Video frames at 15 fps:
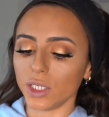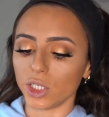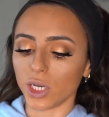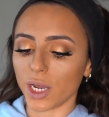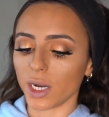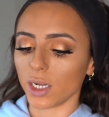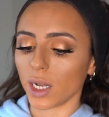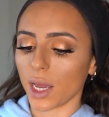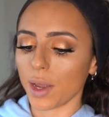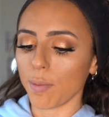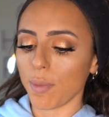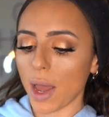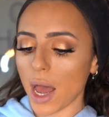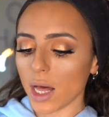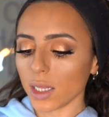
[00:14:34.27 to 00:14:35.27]
Shade and Light
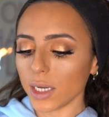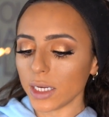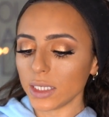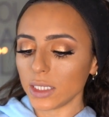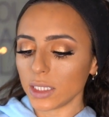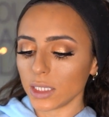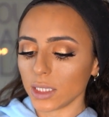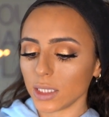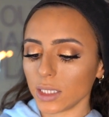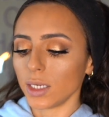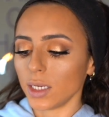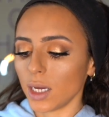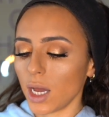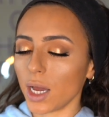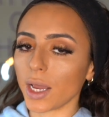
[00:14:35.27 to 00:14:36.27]
palette.
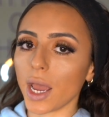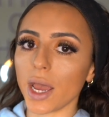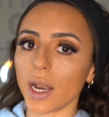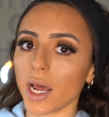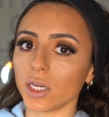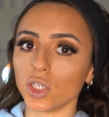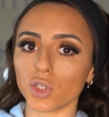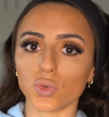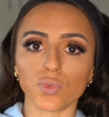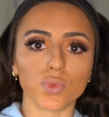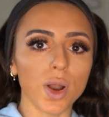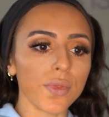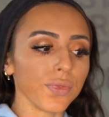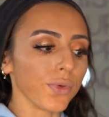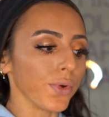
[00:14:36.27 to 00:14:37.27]
Again, I just
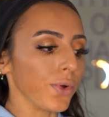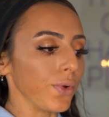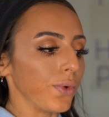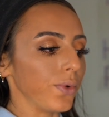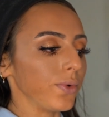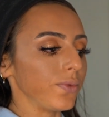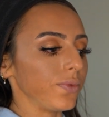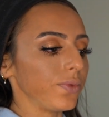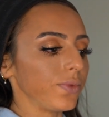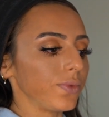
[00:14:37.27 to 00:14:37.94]
run through